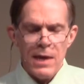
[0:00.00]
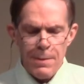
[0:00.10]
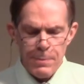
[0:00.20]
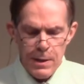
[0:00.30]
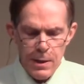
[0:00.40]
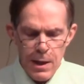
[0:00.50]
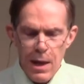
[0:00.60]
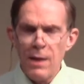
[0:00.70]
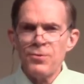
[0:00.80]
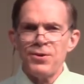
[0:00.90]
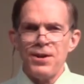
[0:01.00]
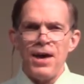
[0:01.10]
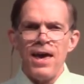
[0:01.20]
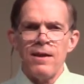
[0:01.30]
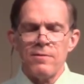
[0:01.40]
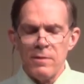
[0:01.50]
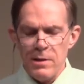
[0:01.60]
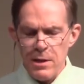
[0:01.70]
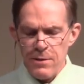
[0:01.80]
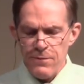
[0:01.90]
empty, El Shaddai is
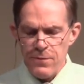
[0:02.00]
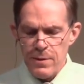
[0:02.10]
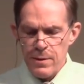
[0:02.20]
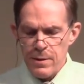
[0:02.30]
enough.